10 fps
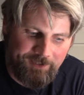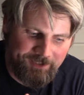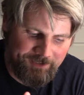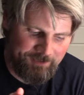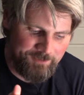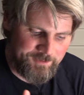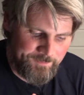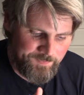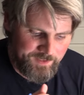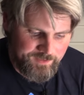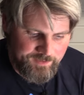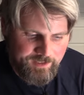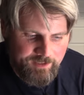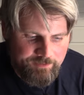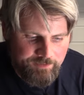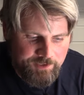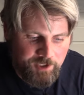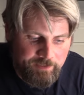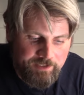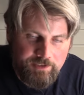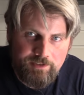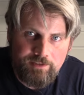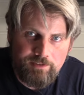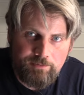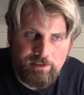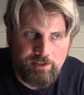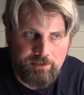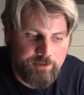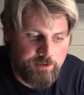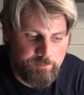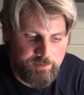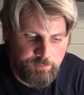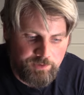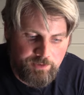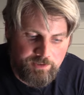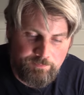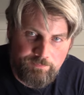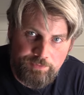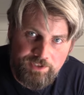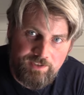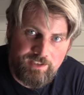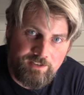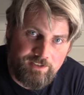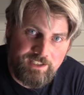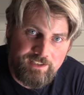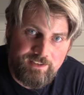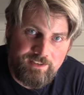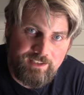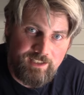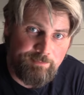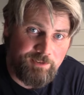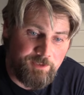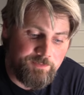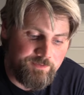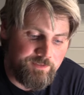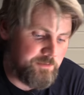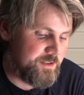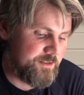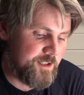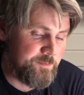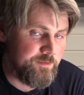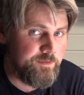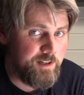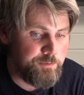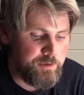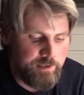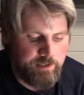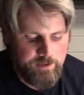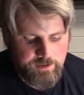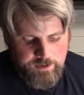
because you're they have sharp edges, well not so sharp, but when you are pressing hard against it, it becomes very sharp very quickly.